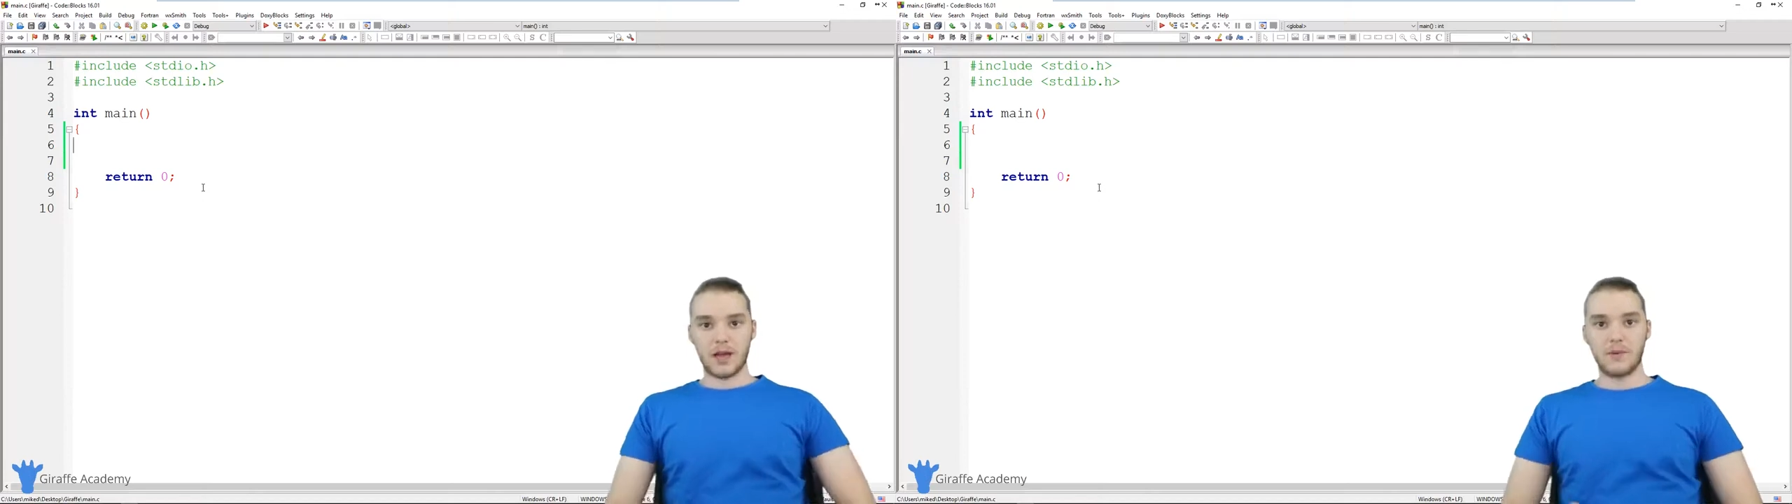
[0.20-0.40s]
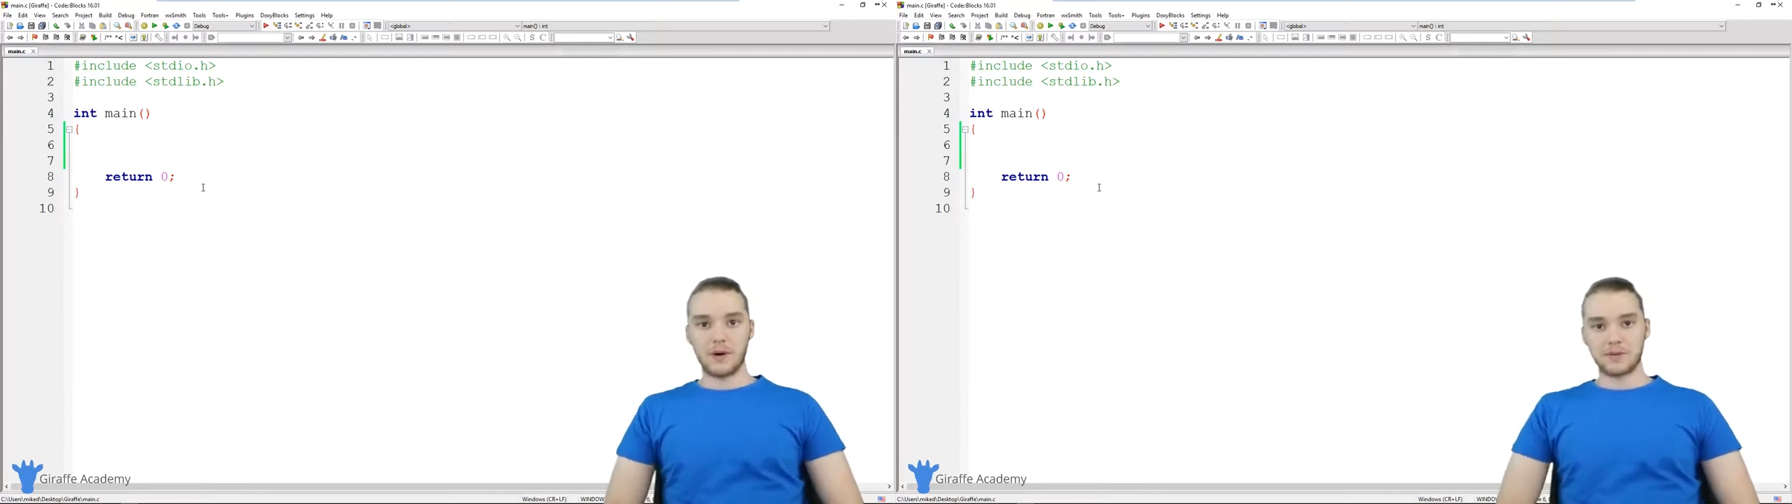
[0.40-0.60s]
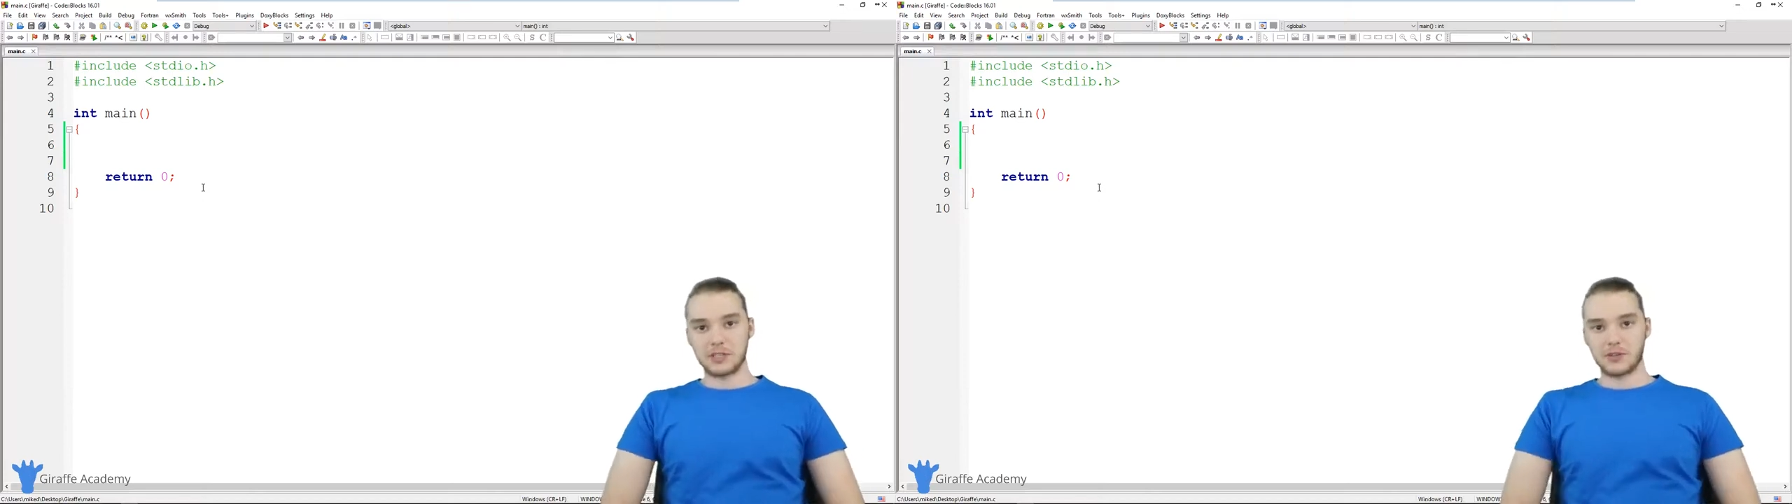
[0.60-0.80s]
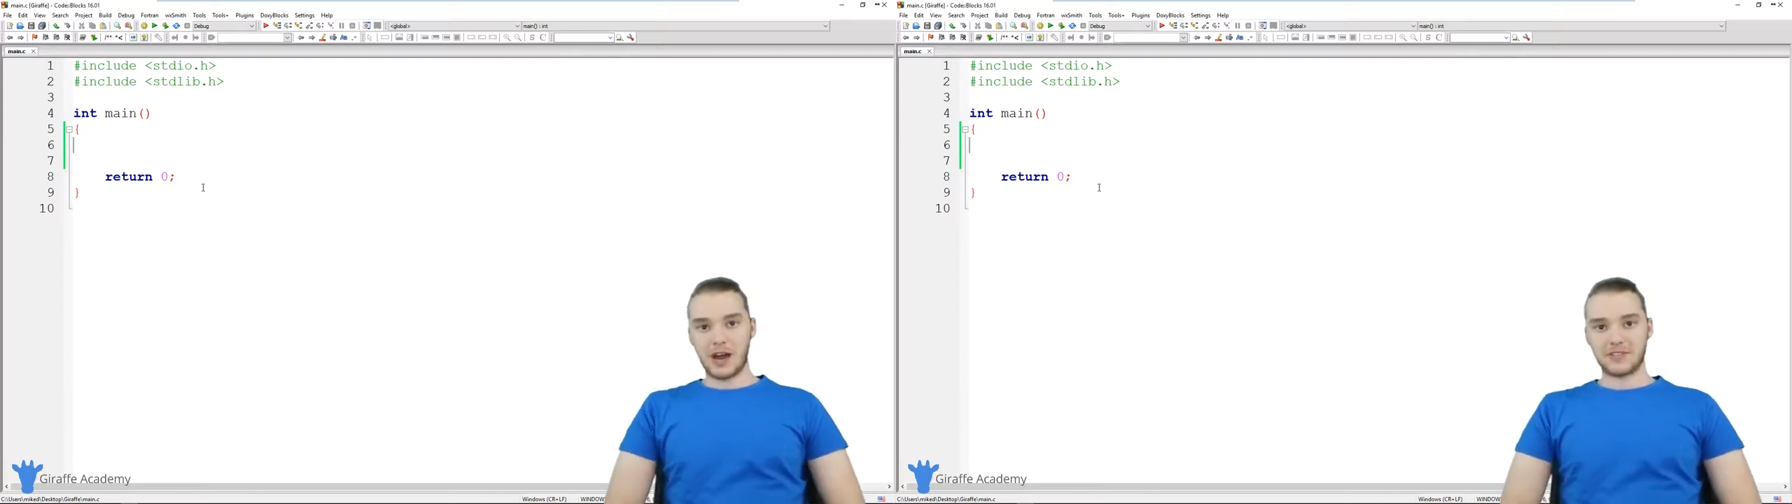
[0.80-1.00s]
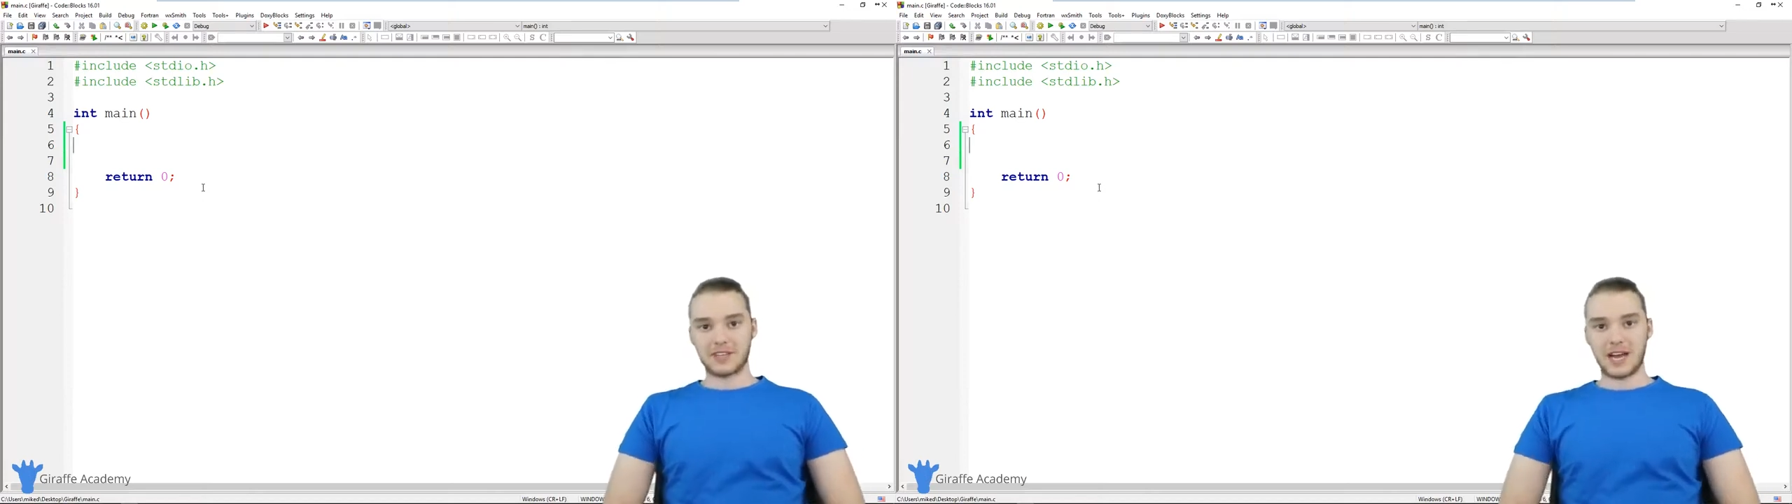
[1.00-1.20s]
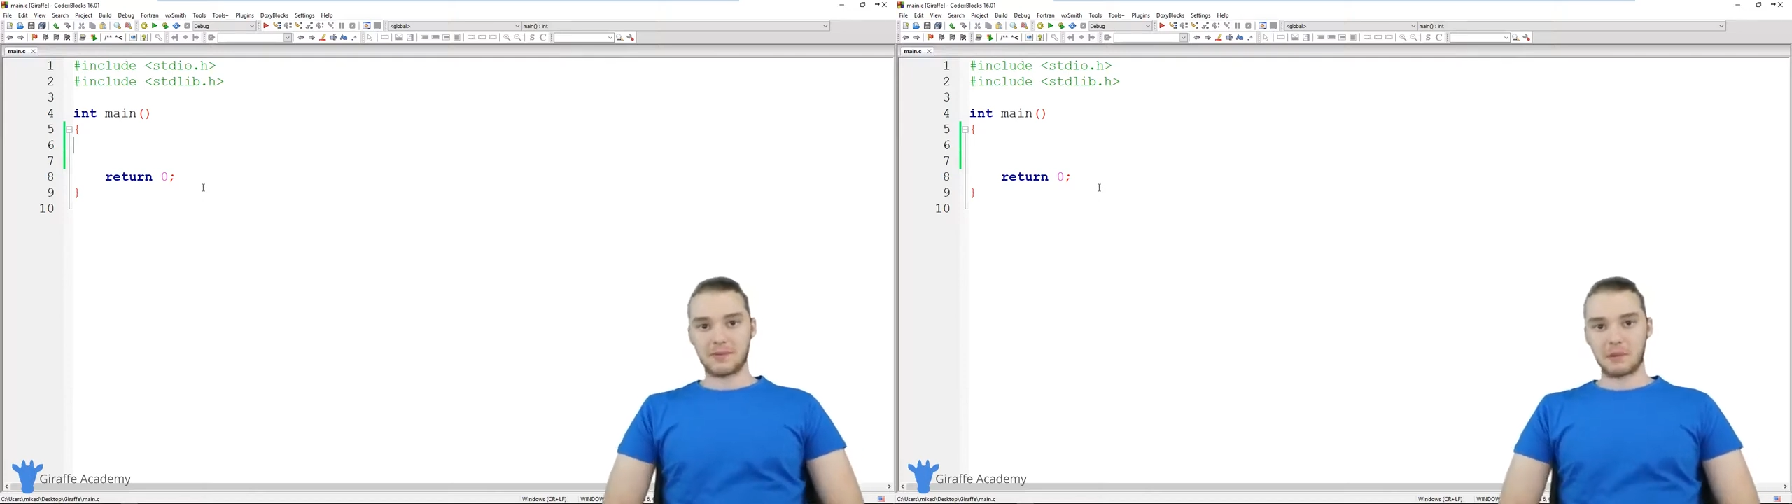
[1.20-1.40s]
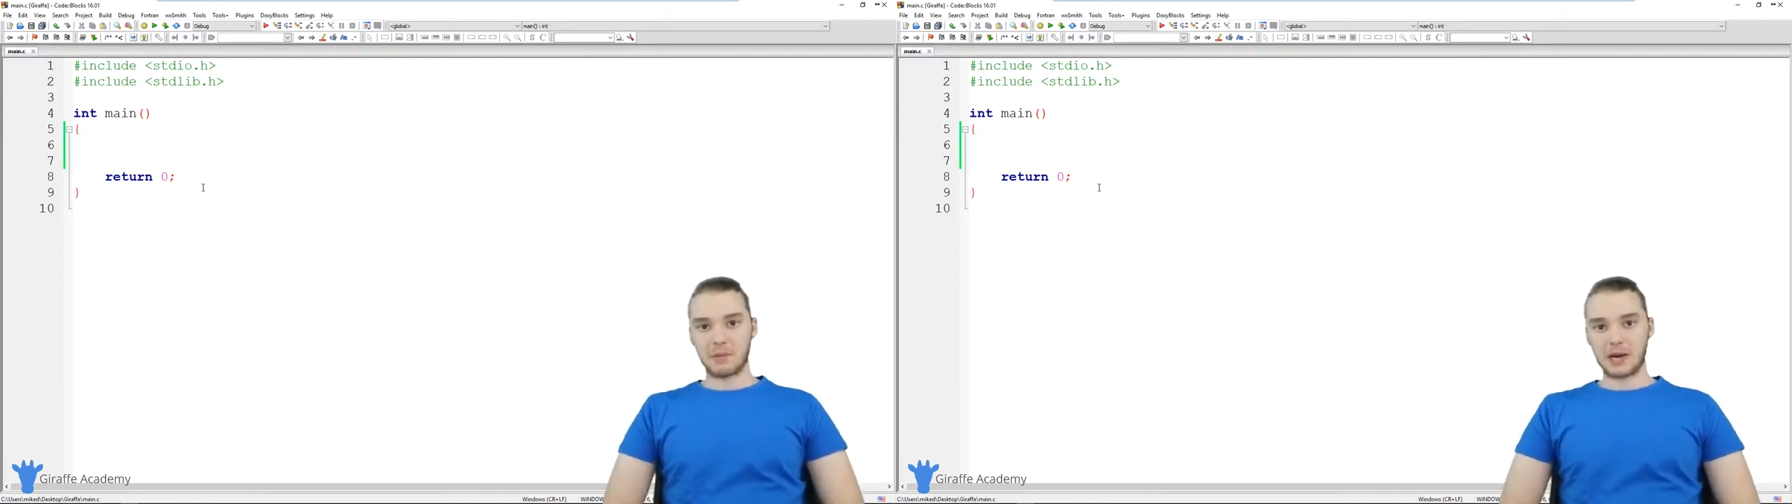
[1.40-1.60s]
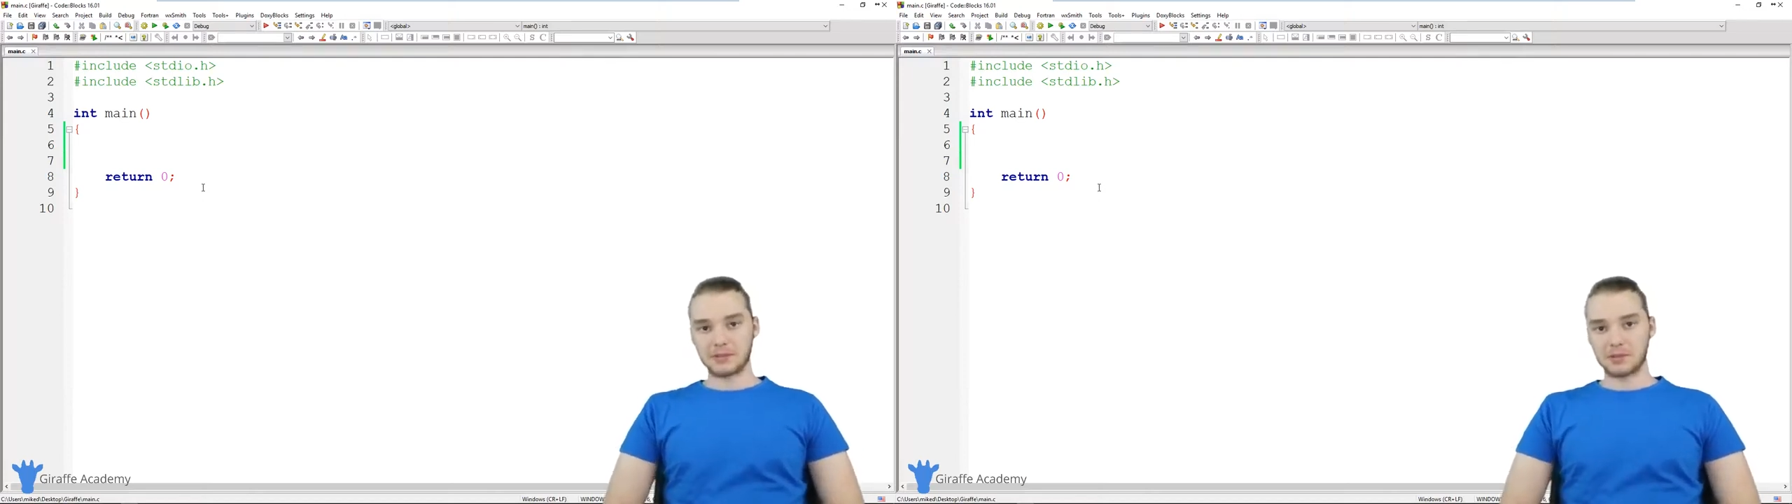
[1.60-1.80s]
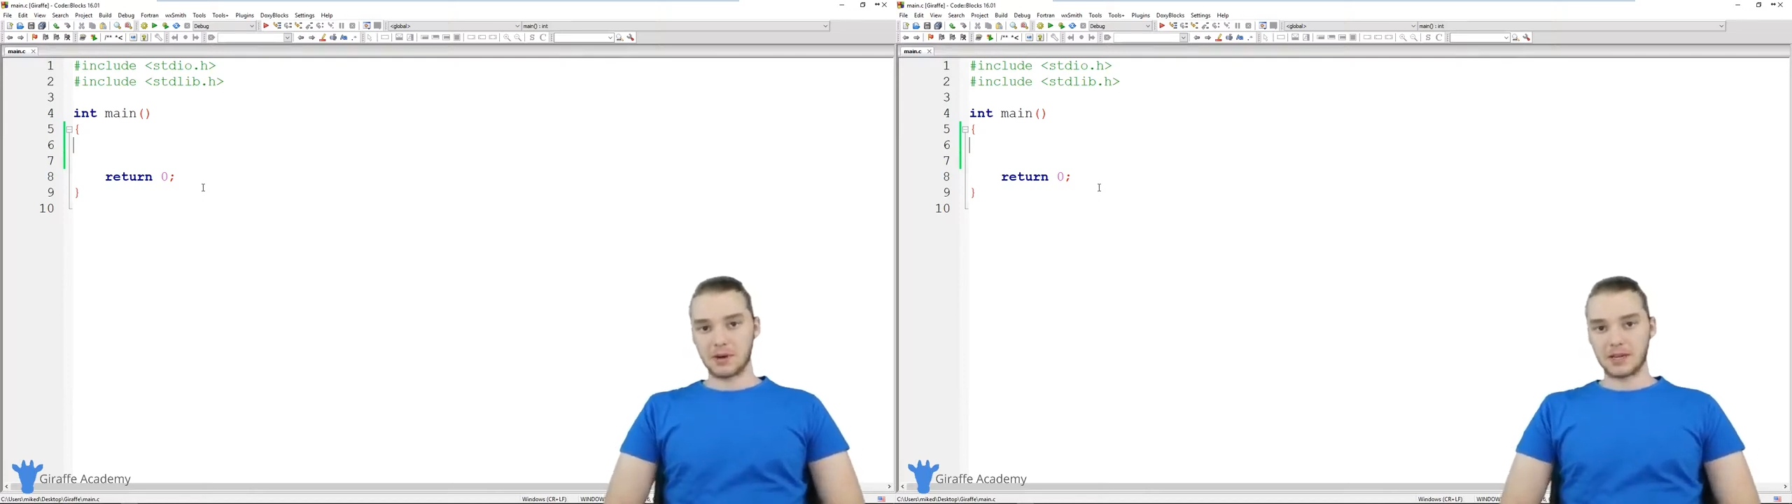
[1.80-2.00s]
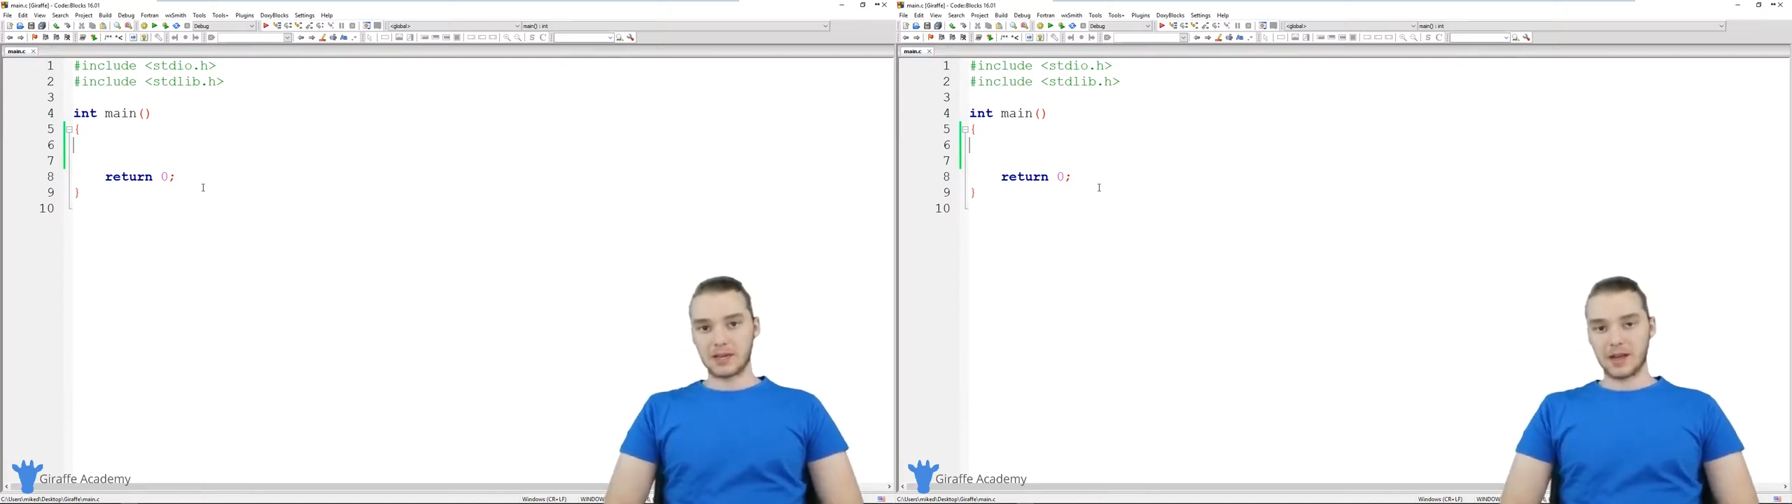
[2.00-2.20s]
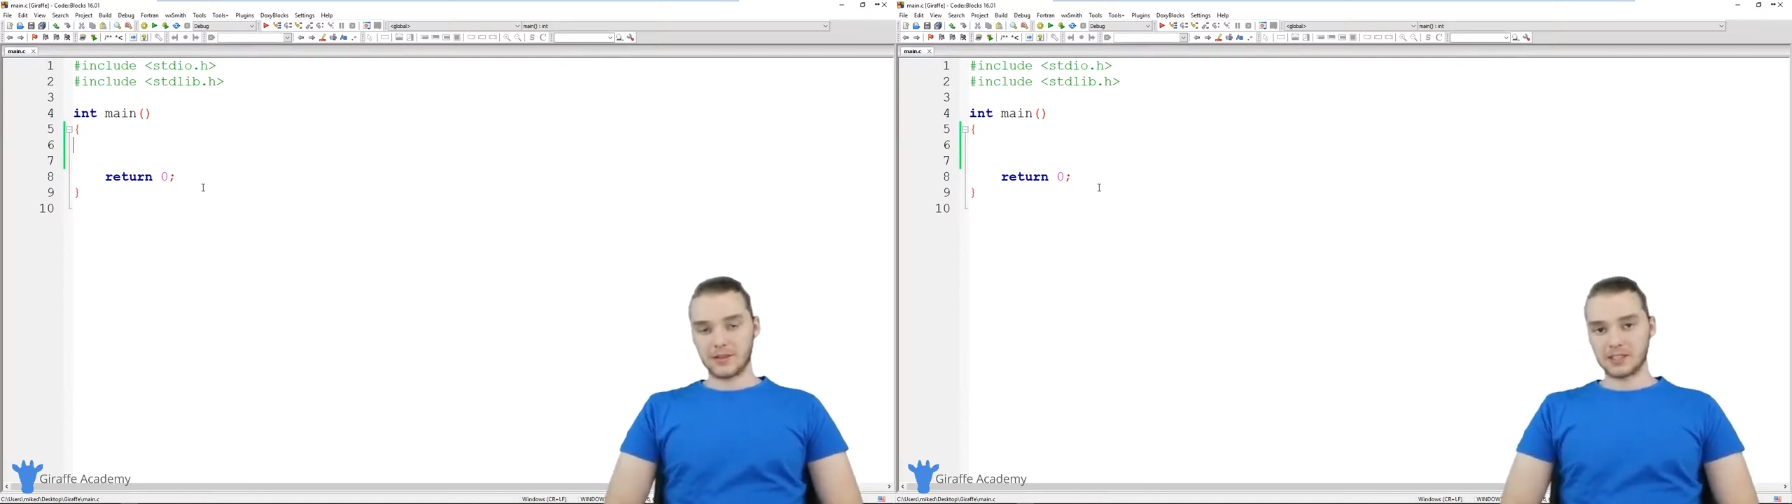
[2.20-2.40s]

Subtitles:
Hey, welcome to Draft Academy. My name is Mike.